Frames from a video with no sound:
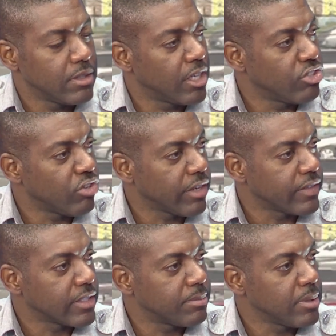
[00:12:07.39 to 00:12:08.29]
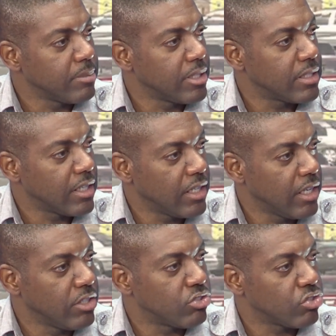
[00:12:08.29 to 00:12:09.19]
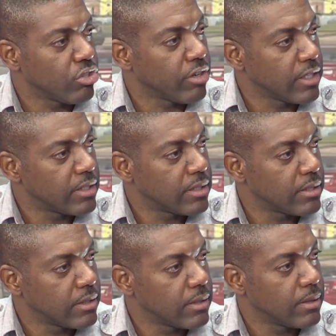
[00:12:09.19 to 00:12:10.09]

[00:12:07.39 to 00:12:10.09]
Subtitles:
their driver's permit and their insurance,